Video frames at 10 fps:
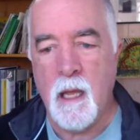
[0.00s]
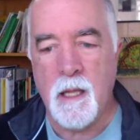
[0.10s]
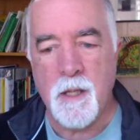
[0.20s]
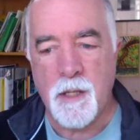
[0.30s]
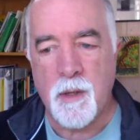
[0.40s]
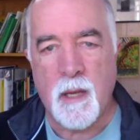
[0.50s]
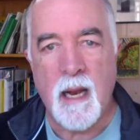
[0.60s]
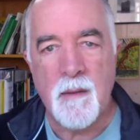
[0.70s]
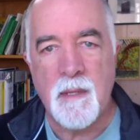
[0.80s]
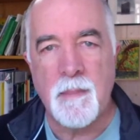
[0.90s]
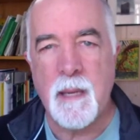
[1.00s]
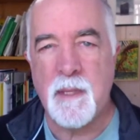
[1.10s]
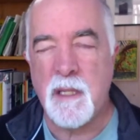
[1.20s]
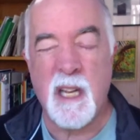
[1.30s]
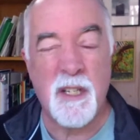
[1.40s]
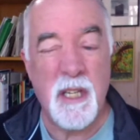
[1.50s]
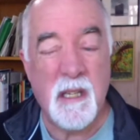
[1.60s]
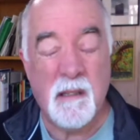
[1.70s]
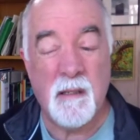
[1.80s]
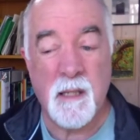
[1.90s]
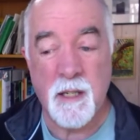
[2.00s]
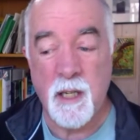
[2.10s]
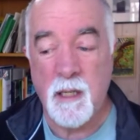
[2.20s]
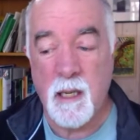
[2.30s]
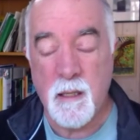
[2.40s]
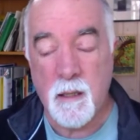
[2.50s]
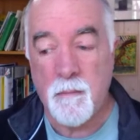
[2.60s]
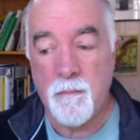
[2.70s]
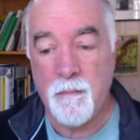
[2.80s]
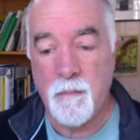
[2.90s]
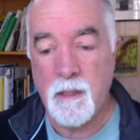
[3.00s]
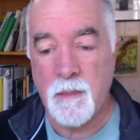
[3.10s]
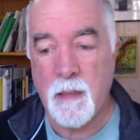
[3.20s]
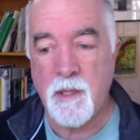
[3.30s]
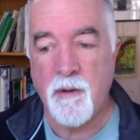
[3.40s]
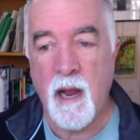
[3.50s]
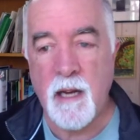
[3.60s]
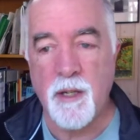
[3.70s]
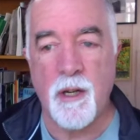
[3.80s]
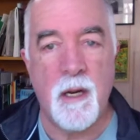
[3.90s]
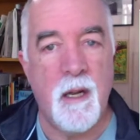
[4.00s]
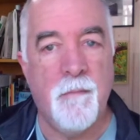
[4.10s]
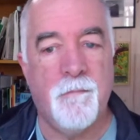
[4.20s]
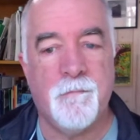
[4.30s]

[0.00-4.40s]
It's also kind of, sometimes it's touchy, a little touchy, tends to sometimes crash on you.